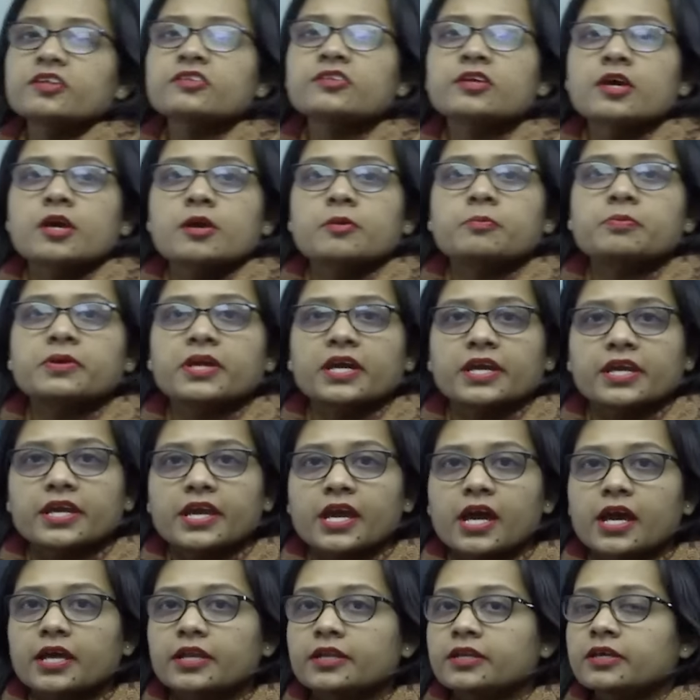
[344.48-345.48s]
is
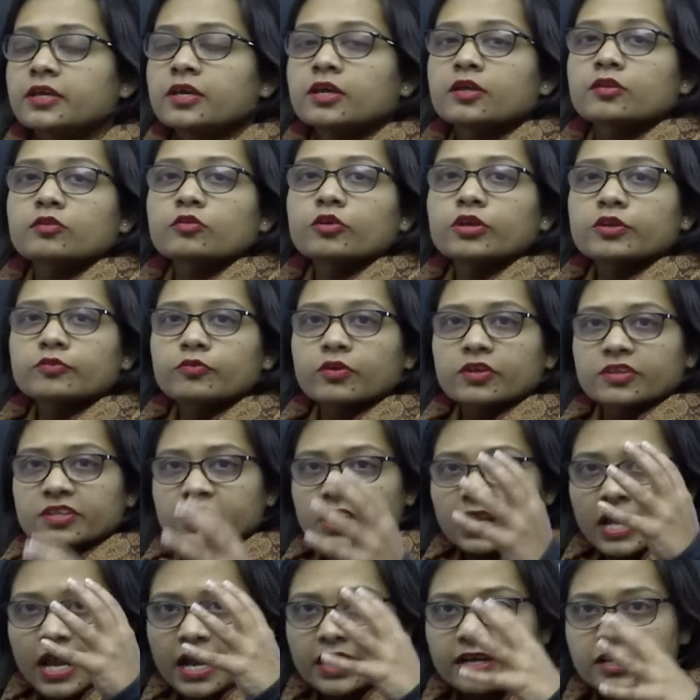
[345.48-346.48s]
Pragyan. So it was
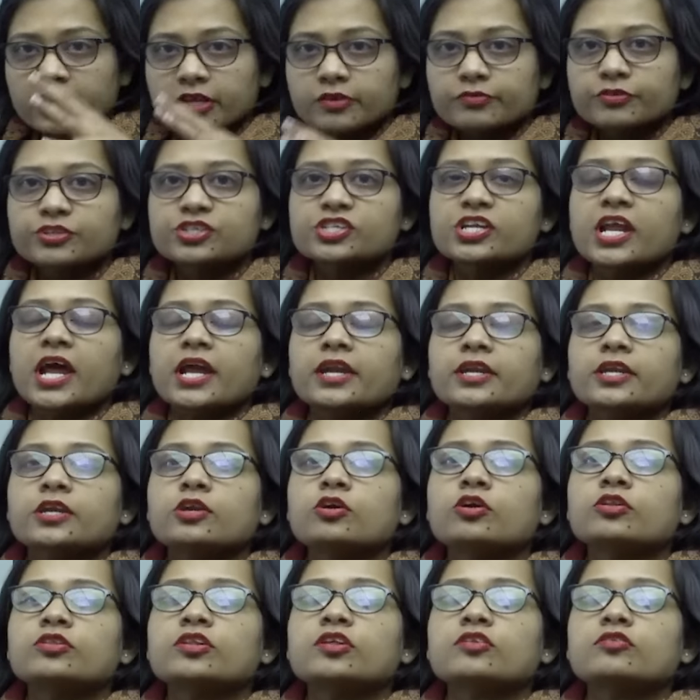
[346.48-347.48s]
the lander which
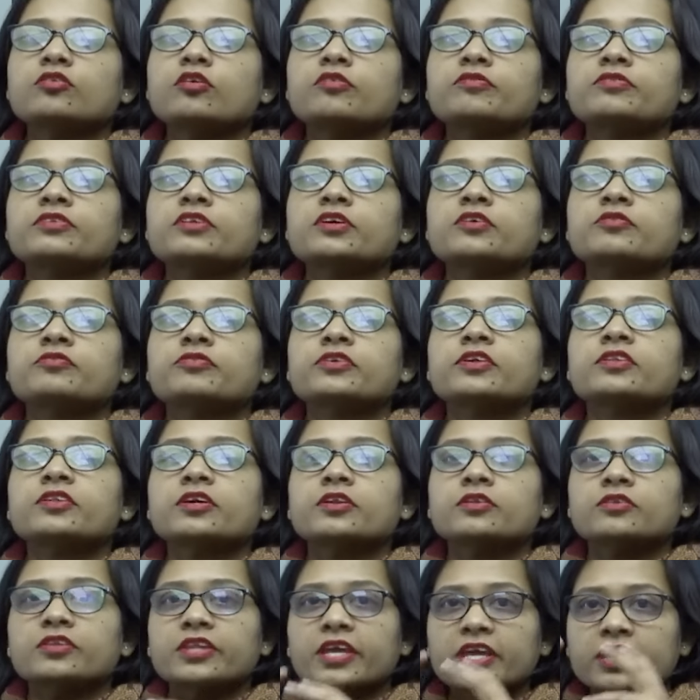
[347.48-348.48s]
landed on the soft
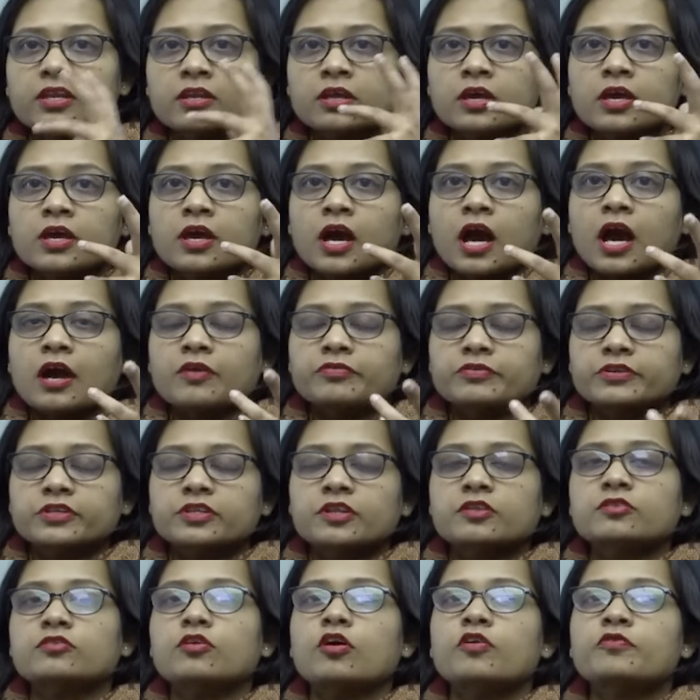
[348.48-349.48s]
surface and then
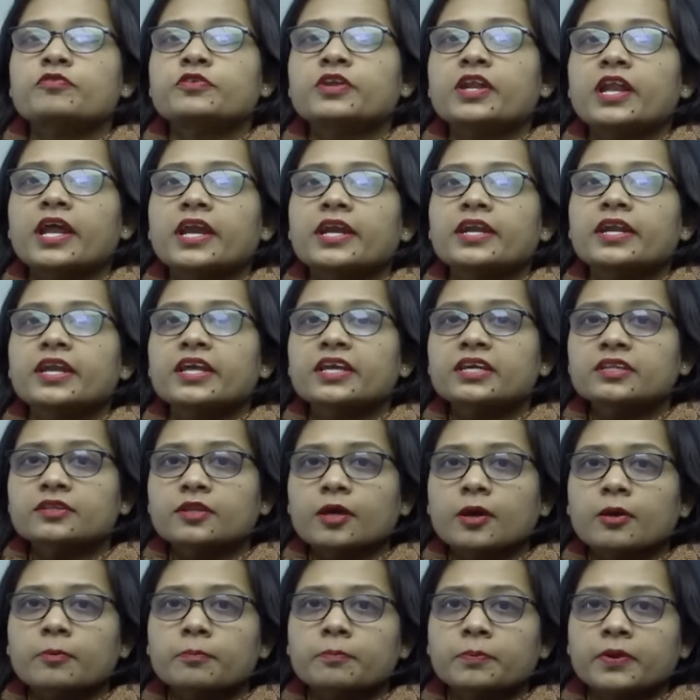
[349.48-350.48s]
after the soft
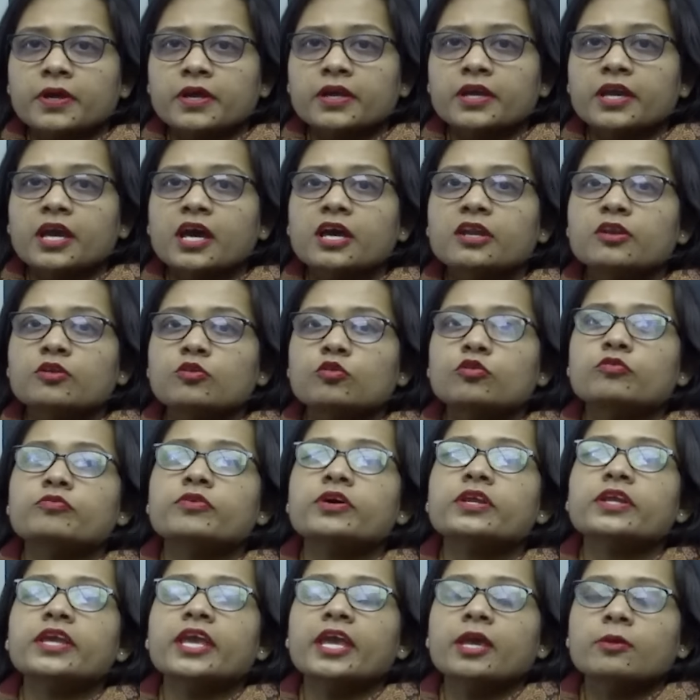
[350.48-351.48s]
landing the Pragyan
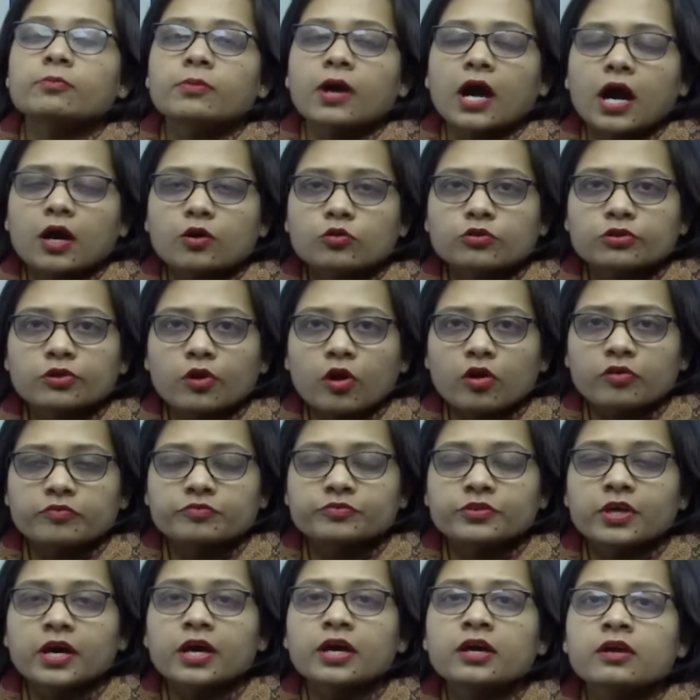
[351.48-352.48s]
rover came out
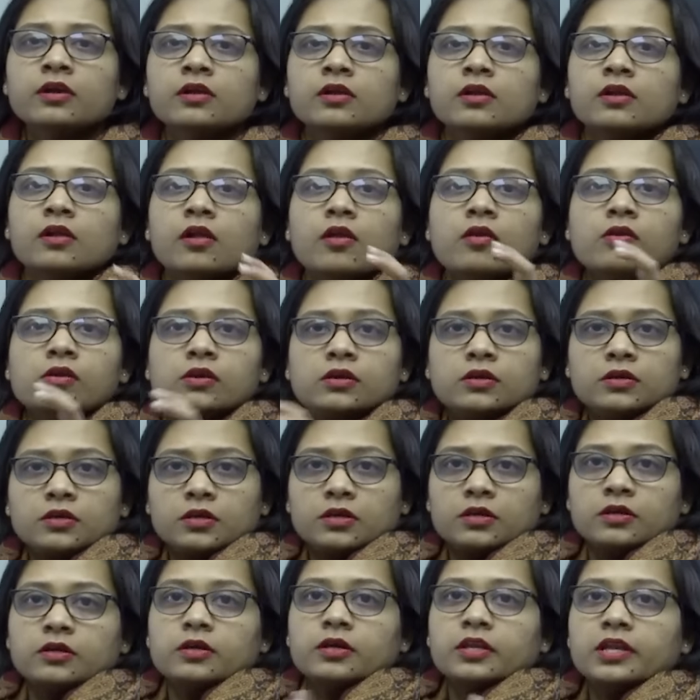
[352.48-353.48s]
of the
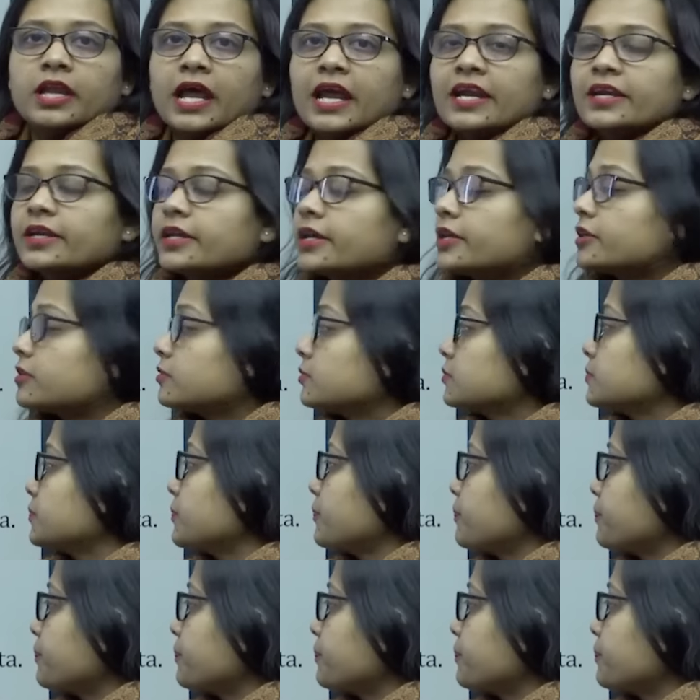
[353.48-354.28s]
lander.